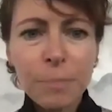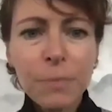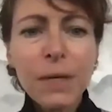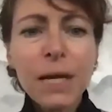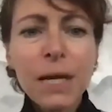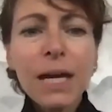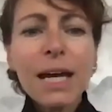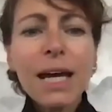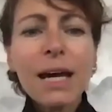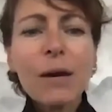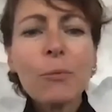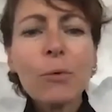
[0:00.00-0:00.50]

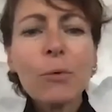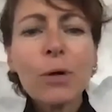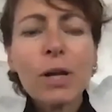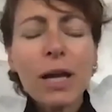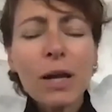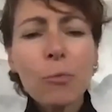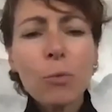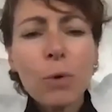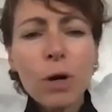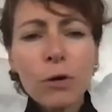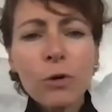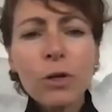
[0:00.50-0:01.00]
And when I
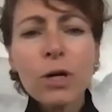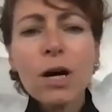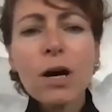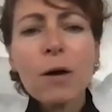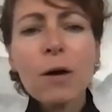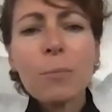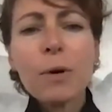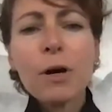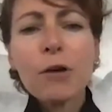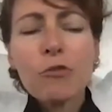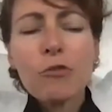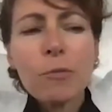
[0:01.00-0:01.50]
woke
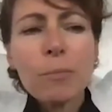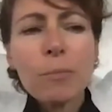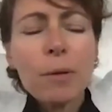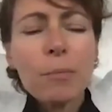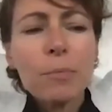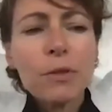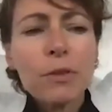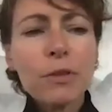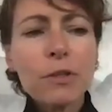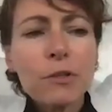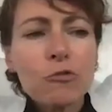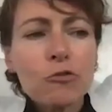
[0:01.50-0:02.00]
up, I
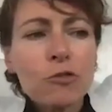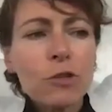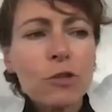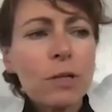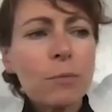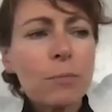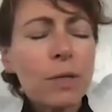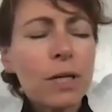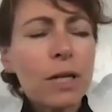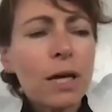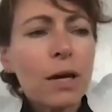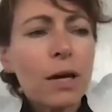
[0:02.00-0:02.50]
remembered the
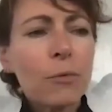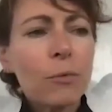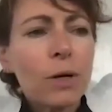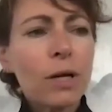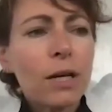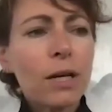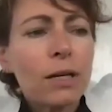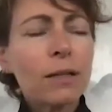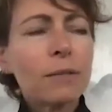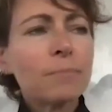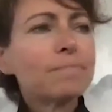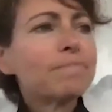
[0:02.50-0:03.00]
dream and I
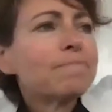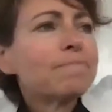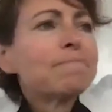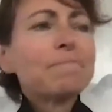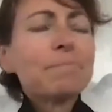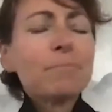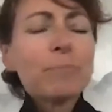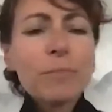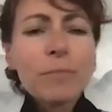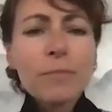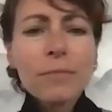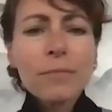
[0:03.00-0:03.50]
went,
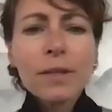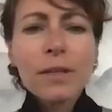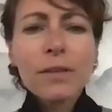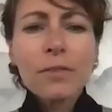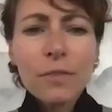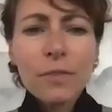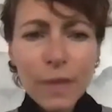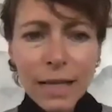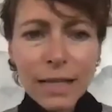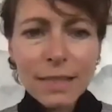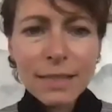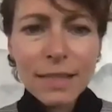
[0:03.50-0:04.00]

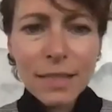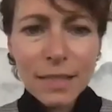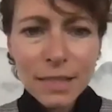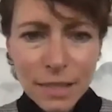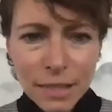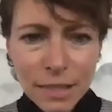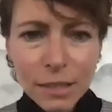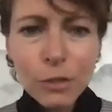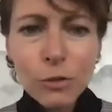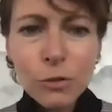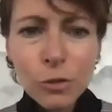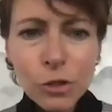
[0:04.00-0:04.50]
that's the
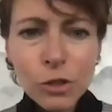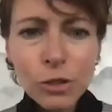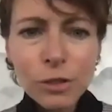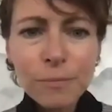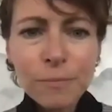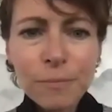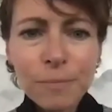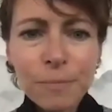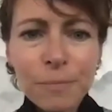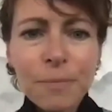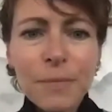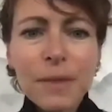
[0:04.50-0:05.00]

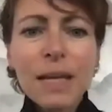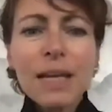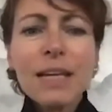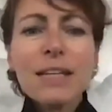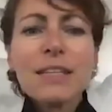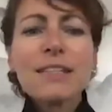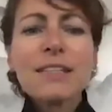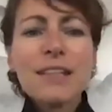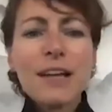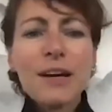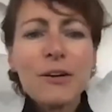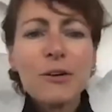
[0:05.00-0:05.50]
solution.
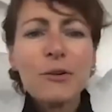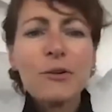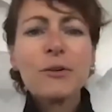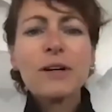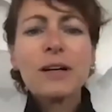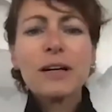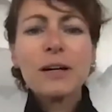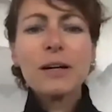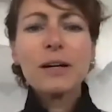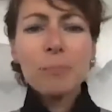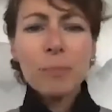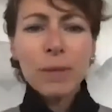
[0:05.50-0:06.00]

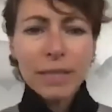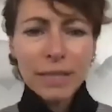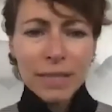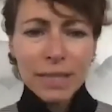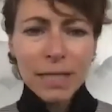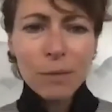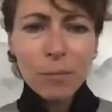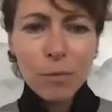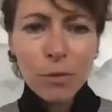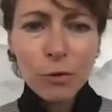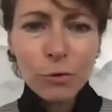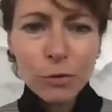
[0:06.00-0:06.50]
So my
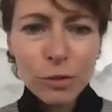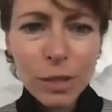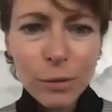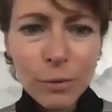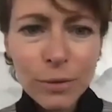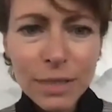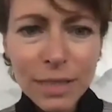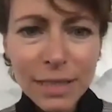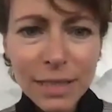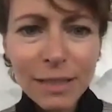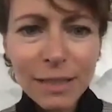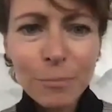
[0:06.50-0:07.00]
team thought I
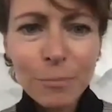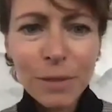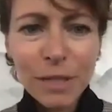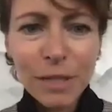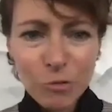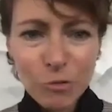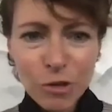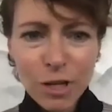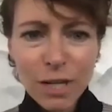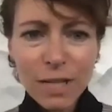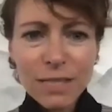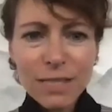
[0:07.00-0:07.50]
was a little bit
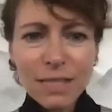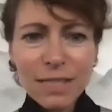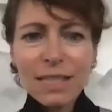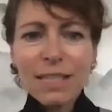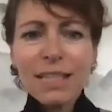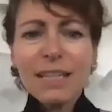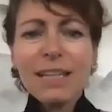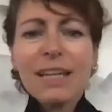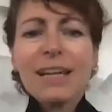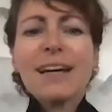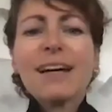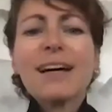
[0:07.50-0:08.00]

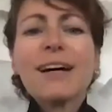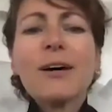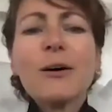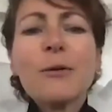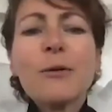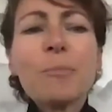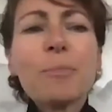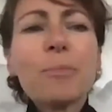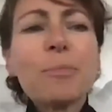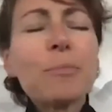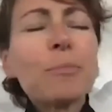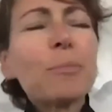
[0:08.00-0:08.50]
crazy,
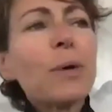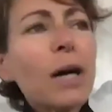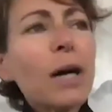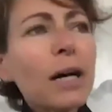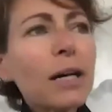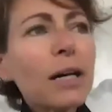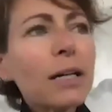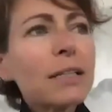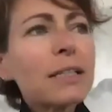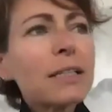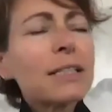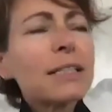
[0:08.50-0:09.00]

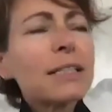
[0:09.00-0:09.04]
but